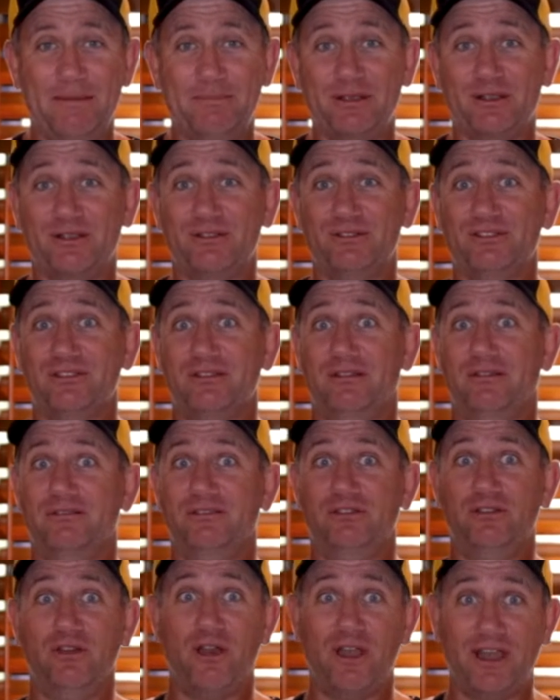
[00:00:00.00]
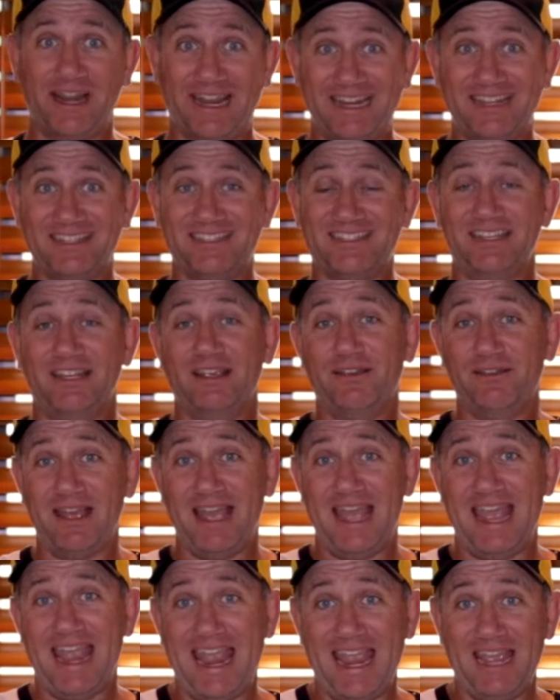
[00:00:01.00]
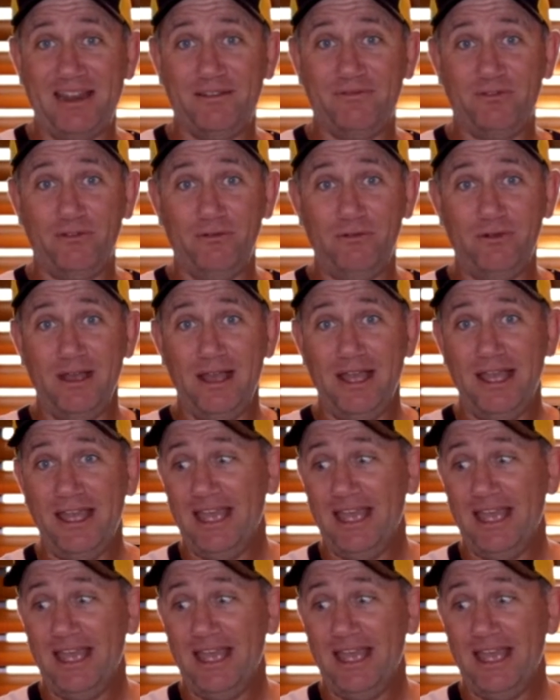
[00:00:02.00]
because you're only going to see a handful.